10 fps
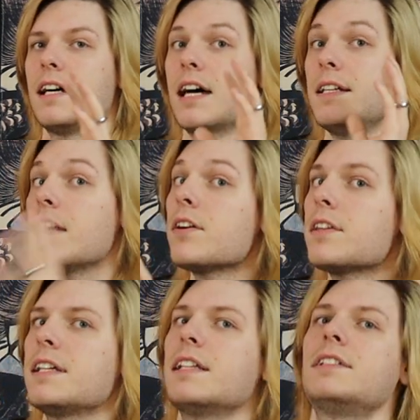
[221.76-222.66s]
Another
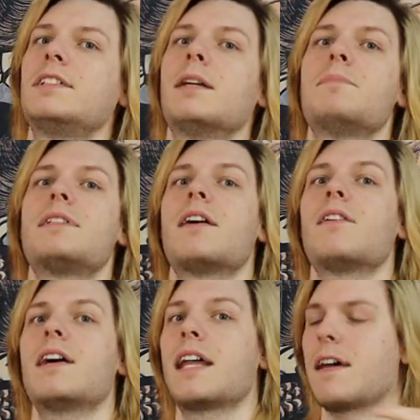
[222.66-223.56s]
thing that jumps
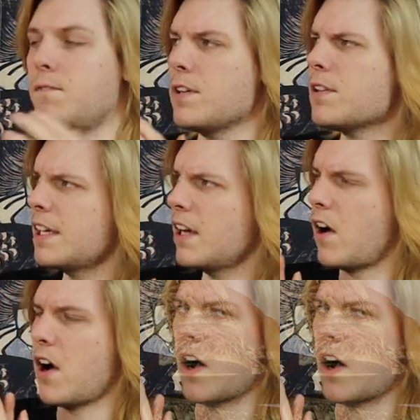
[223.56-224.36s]
out, and I feel that